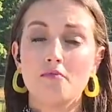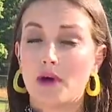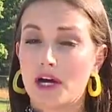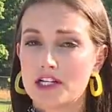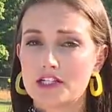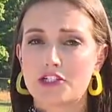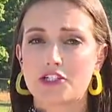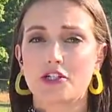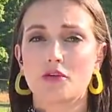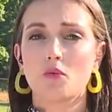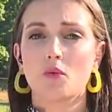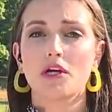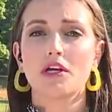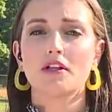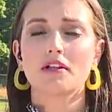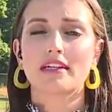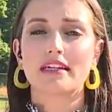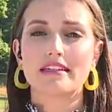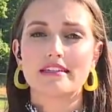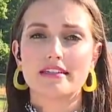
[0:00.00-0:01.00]
But she
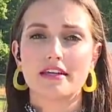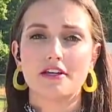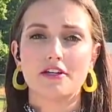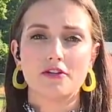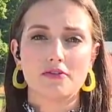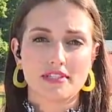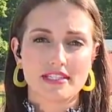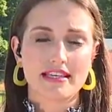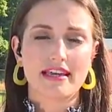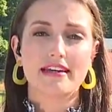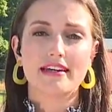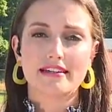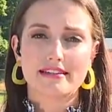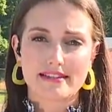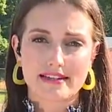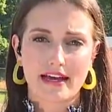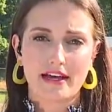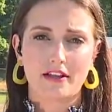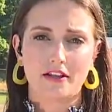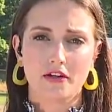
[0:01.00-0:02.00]
will continue sending
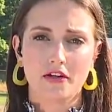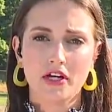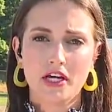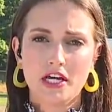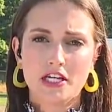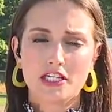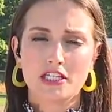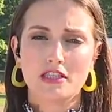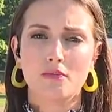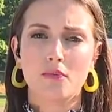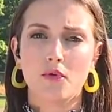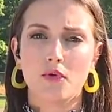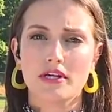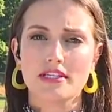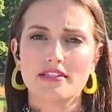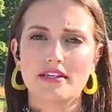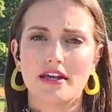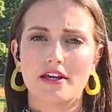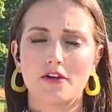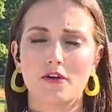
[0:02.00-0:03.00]
Skylar to the
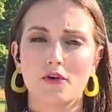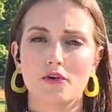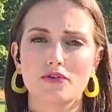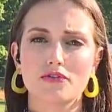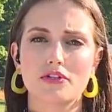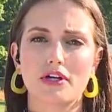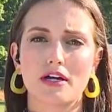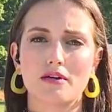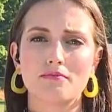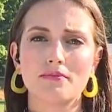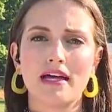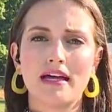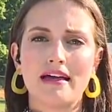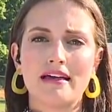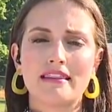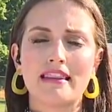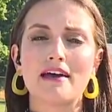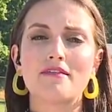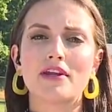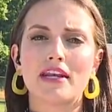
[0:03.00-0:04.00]
Boys and Girls Club.
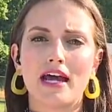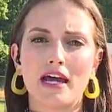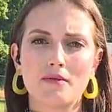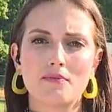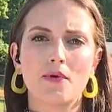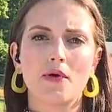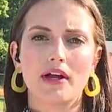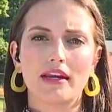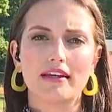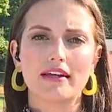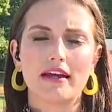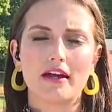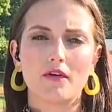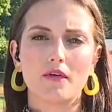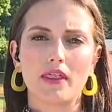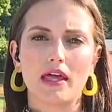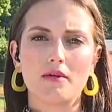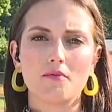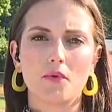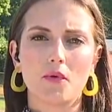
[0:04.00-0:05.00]
Live in High Point,
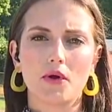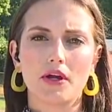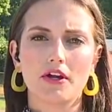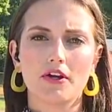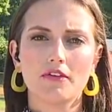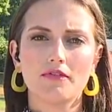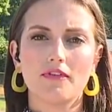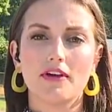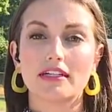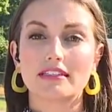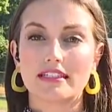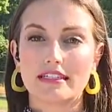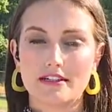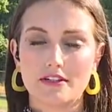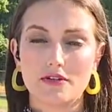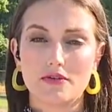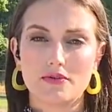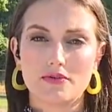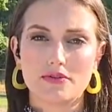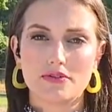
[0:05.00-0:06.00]
Caroline Boyer, Fox 8
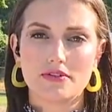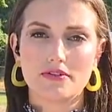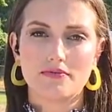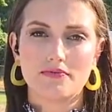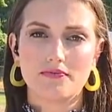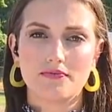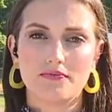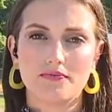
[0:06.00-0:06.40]
News.